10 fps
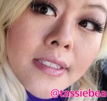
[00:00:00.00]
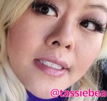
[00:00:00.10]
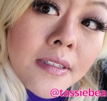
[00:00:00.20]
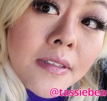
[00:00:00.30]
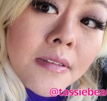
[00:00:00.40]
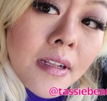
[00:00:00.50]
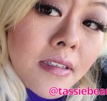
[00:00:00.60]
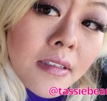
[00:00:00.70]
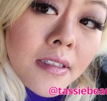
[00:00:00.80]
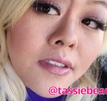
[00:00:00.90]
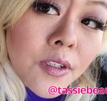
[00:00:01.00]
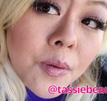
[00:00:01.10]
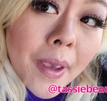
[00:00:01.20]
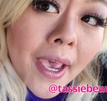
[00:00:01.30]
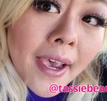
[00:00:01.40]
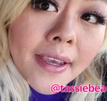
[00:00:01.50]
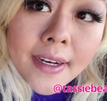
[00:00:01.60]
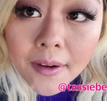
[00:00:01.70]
still doesn't look too bad.